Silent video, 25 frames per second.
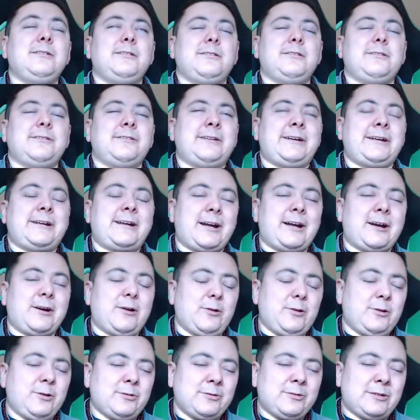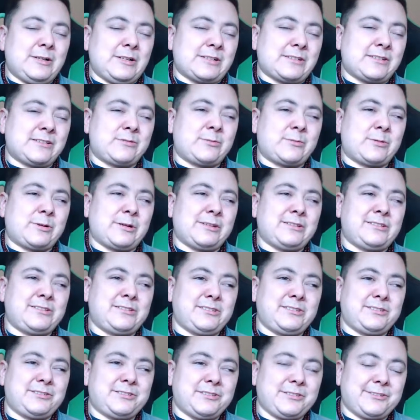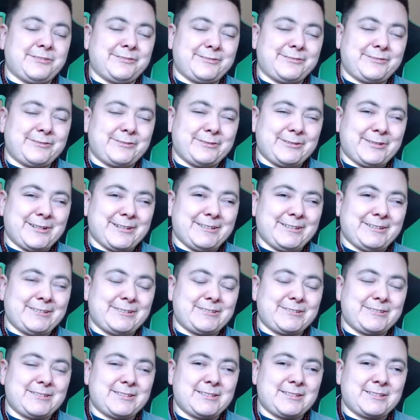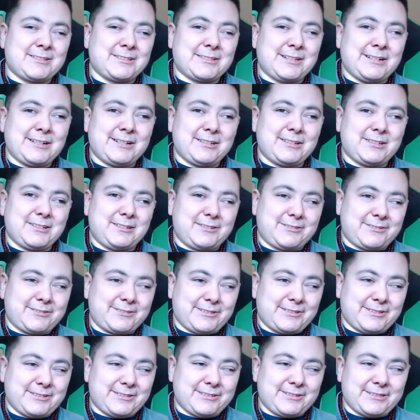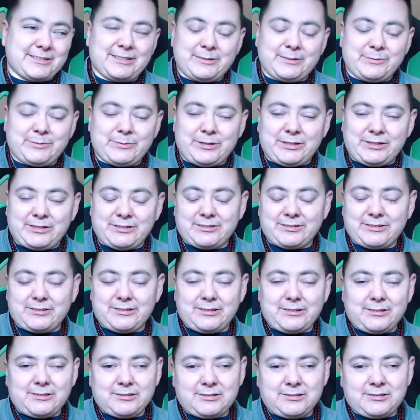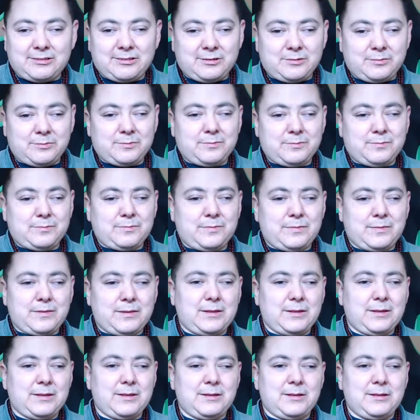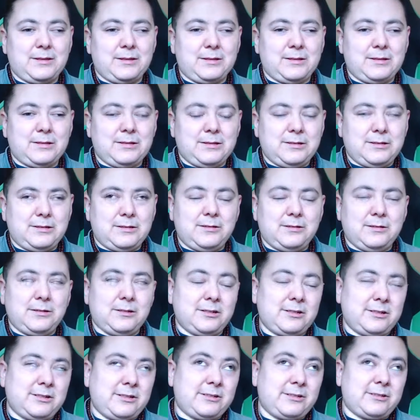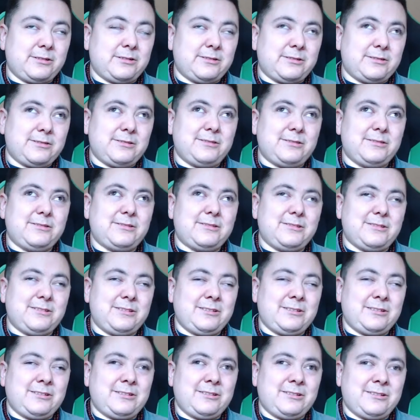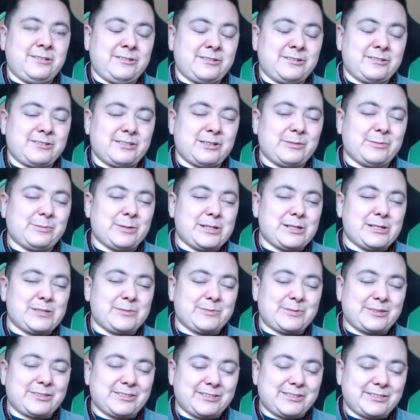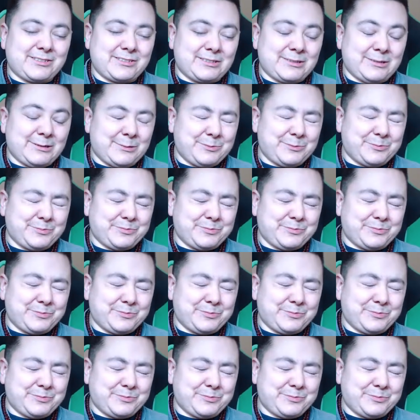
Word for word: like how you express yourself to others is like your sun sign basically so or your your sun placement so